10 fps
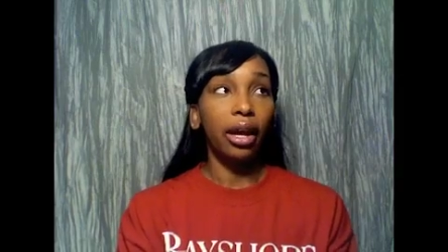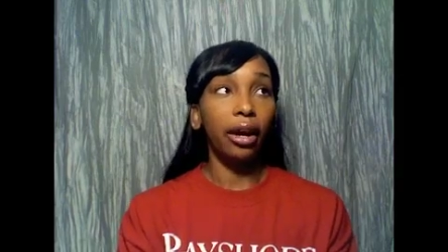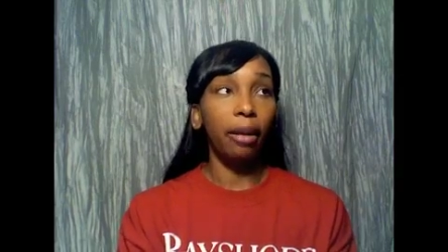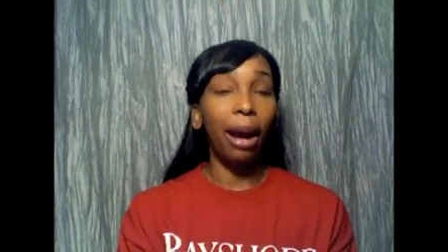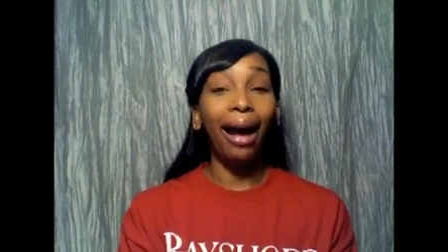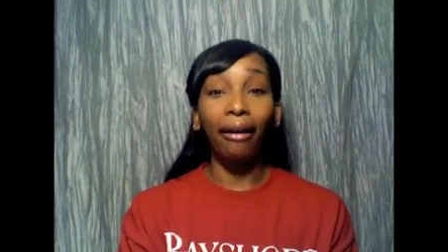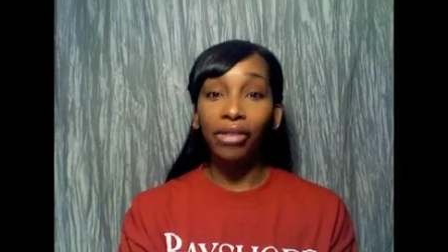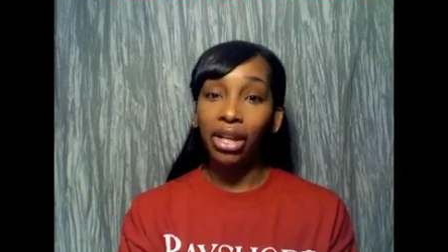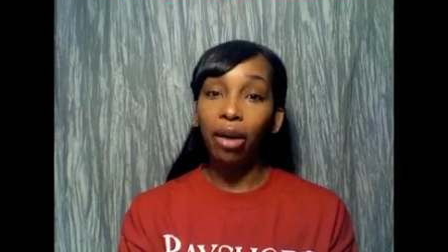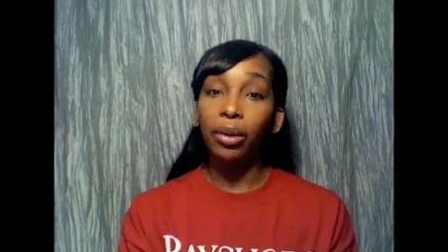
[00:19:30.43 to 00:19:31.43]
Um, I've
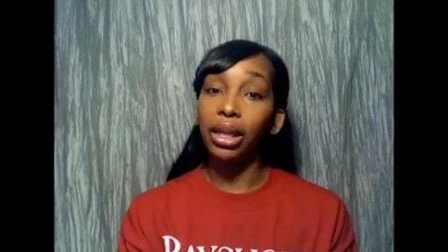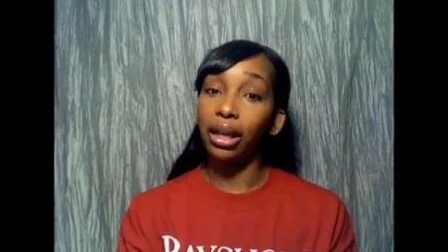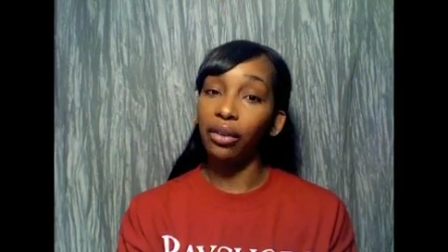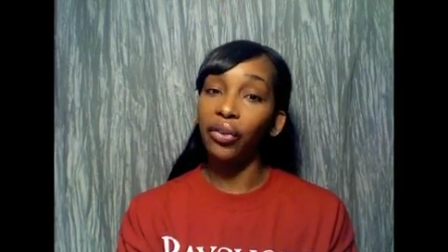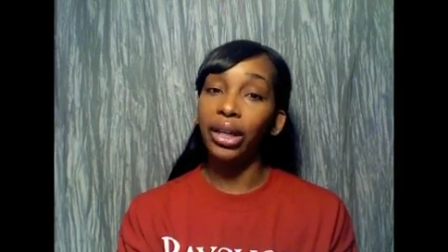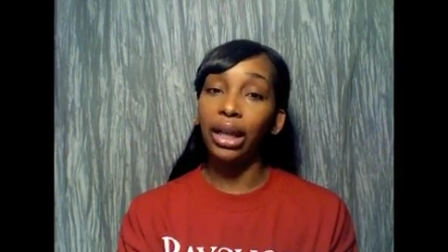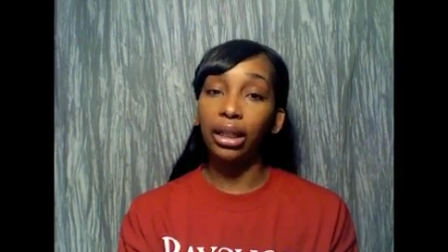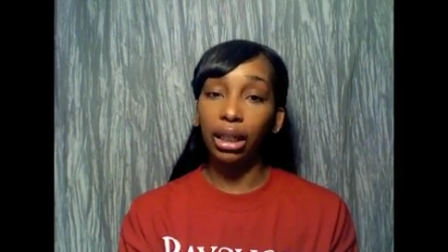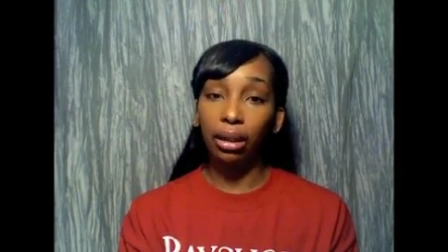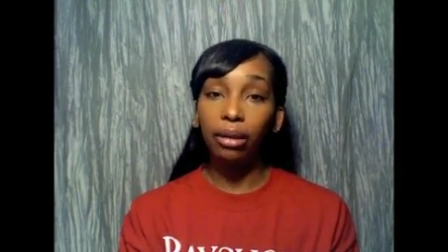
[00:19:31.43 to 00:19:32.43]
dealt with
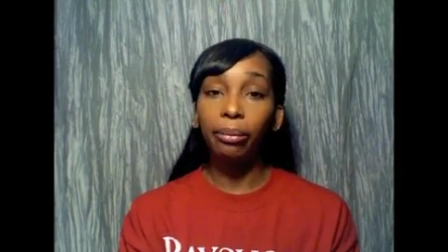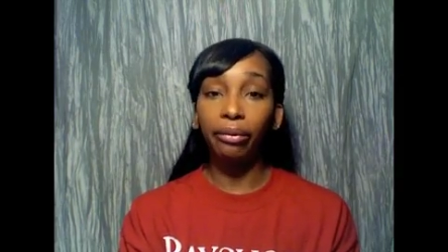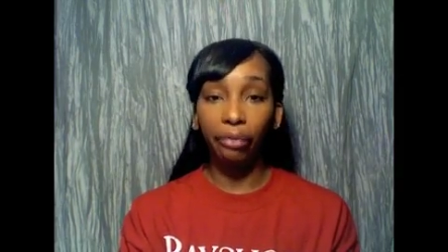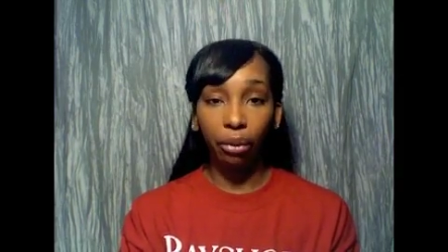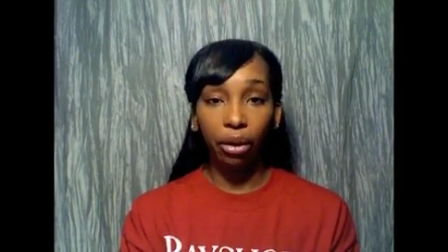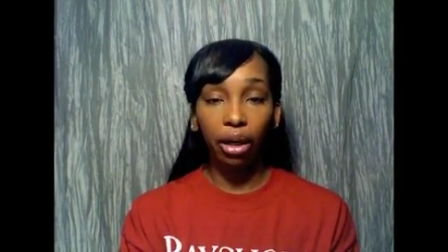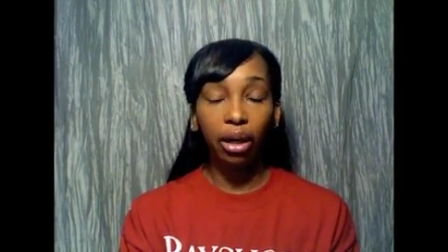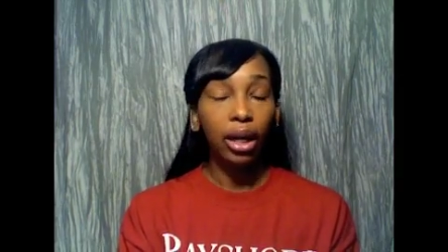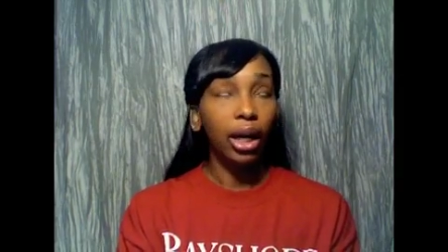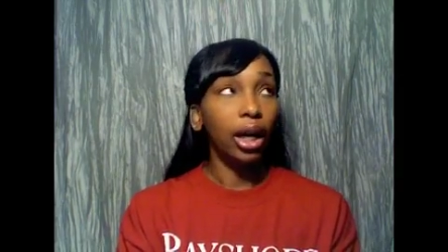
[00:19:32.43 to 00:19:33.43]
infidelity before
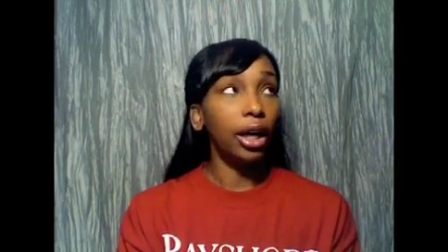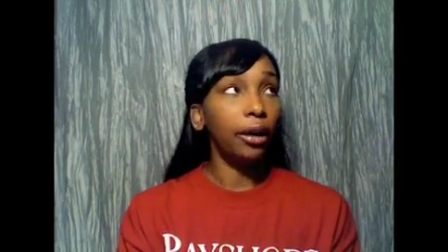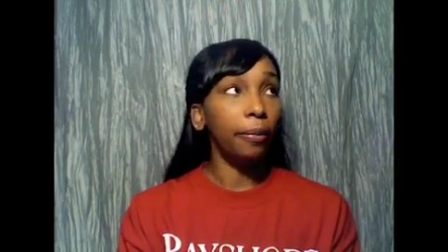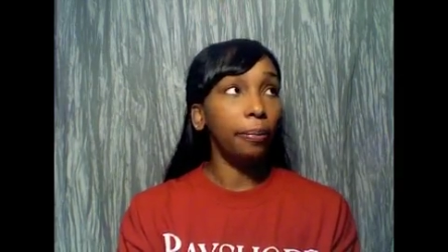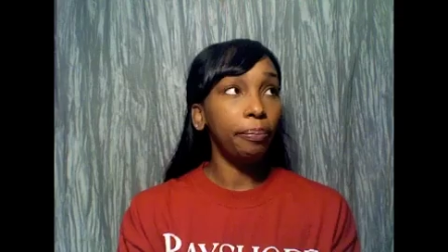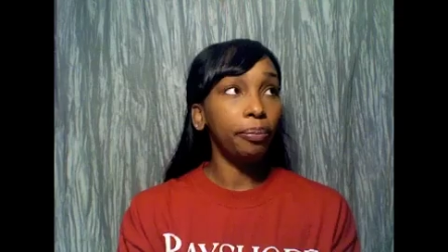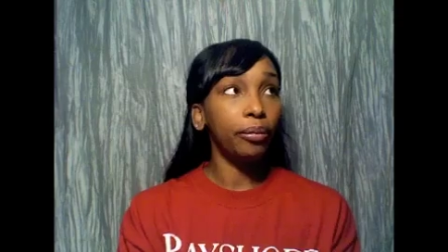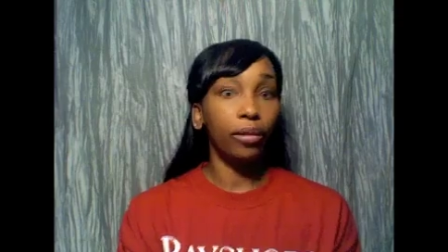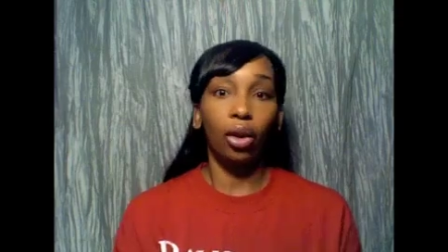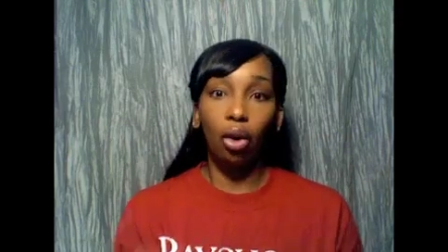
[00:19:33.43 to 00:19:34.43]
um,
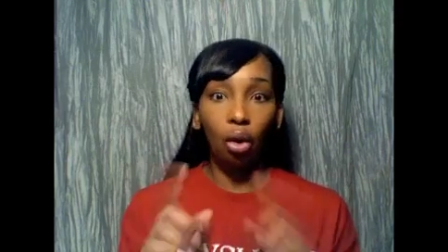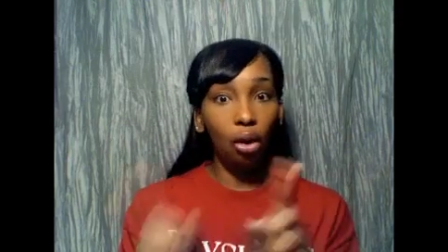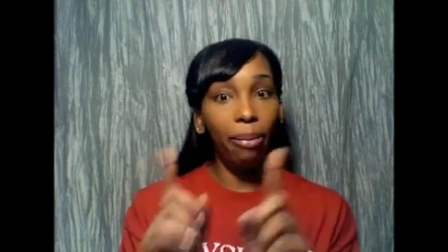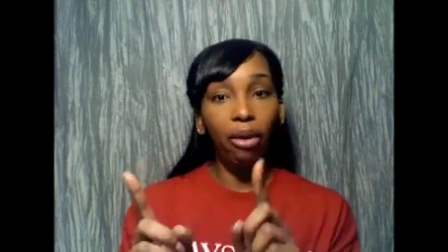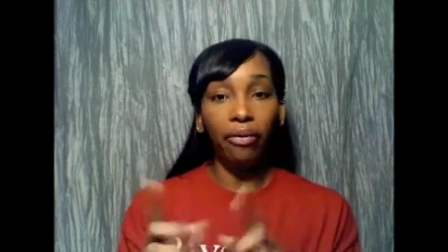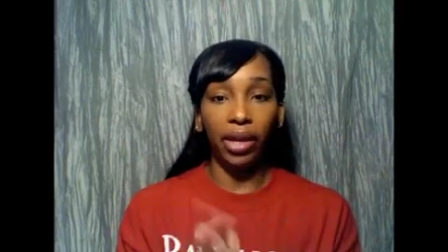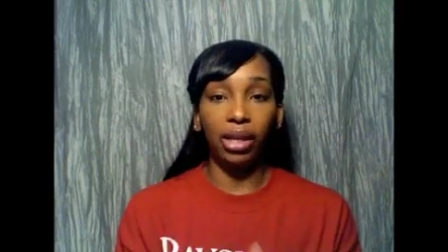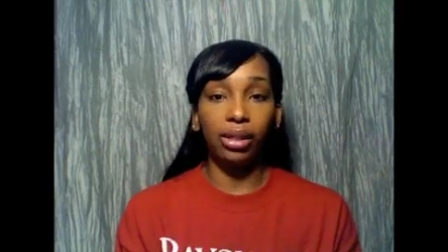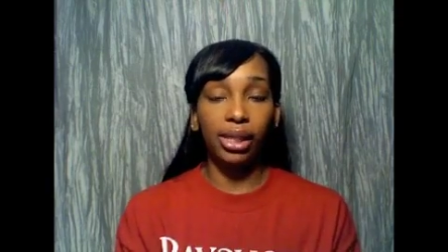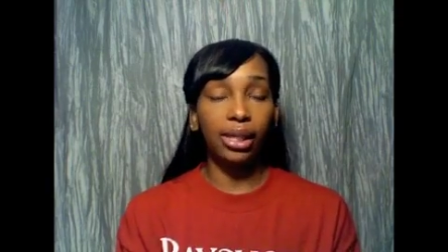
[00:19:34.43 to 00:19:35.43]
on both
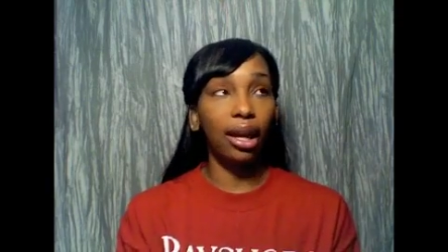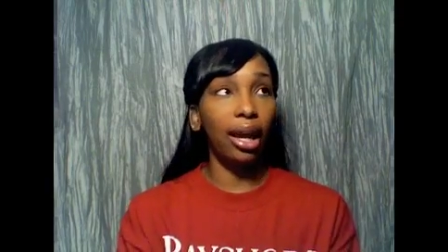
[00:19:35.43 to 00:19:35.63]
ends.